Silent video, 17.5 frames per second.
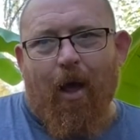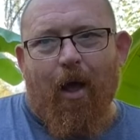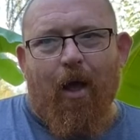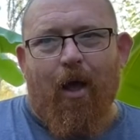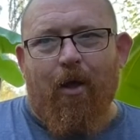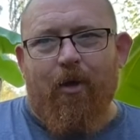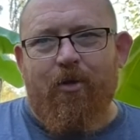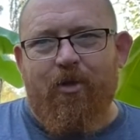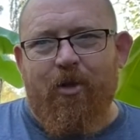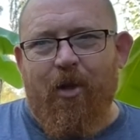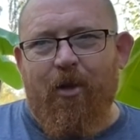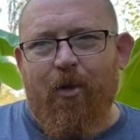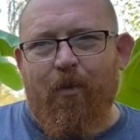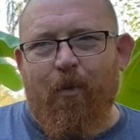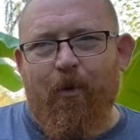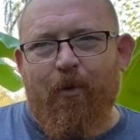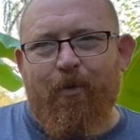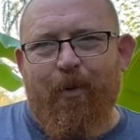I'll show you
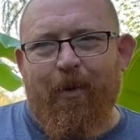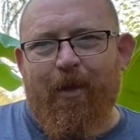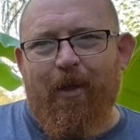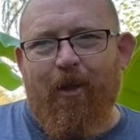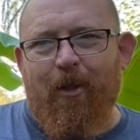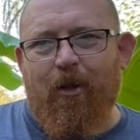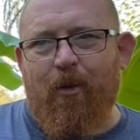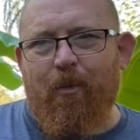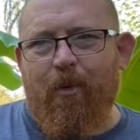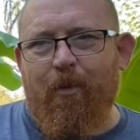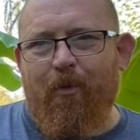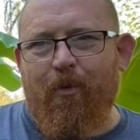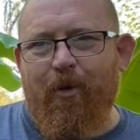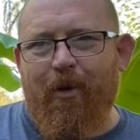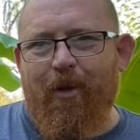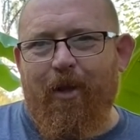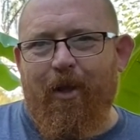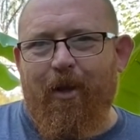once we get a little bit
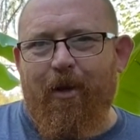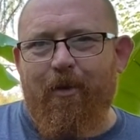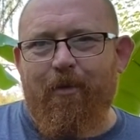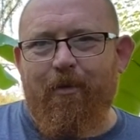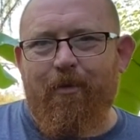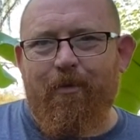more done.